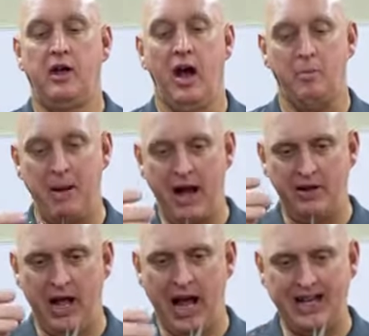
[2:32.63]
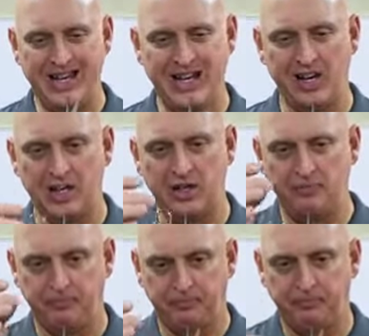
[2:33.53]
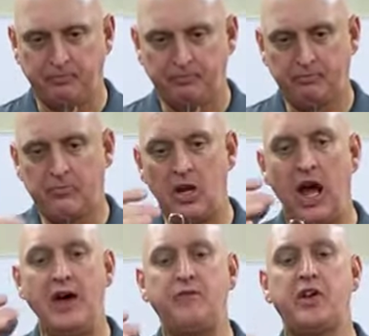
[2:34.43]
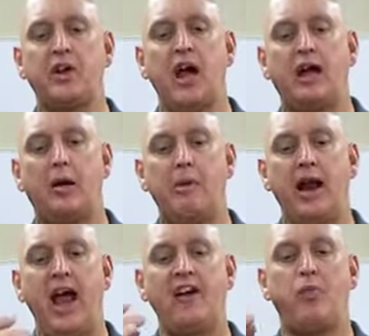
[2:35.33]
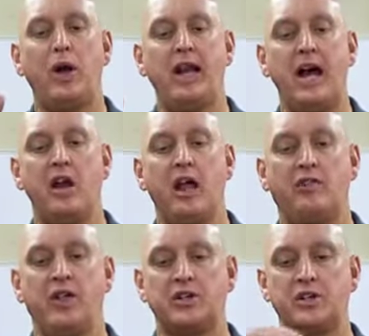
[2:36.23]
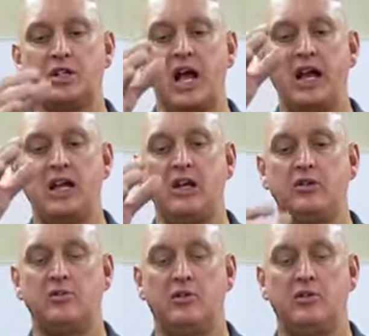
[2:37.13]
Ideally, I feel like about halfway down like this is ideal.